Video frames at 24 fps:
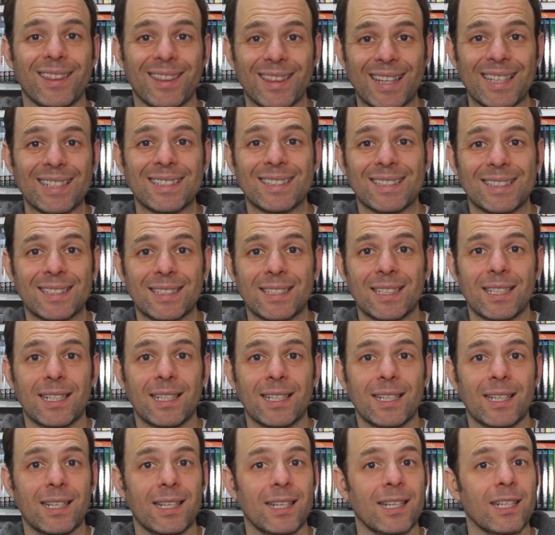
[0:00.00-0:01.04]
this
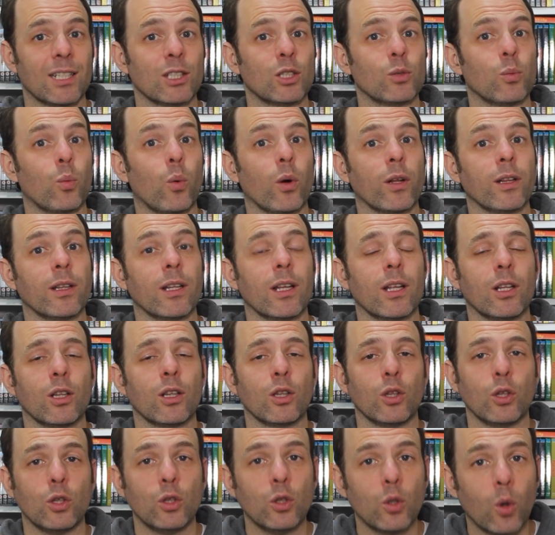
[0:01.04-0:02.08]
is one
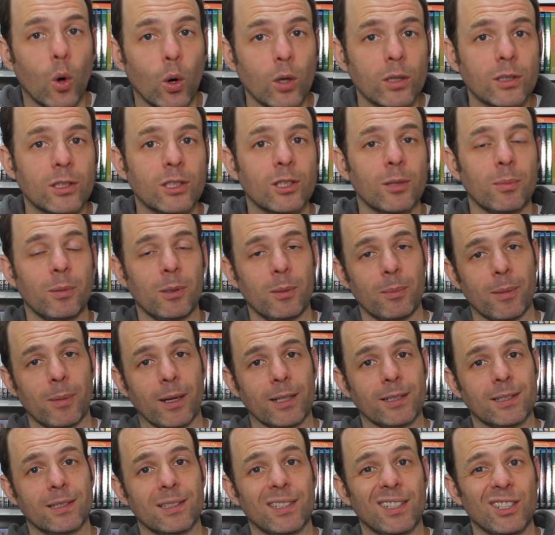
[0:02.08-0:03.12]
not to be
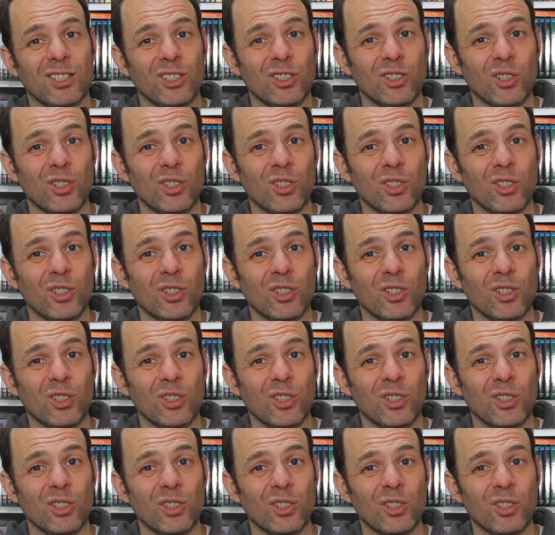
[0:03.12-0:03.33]
missed.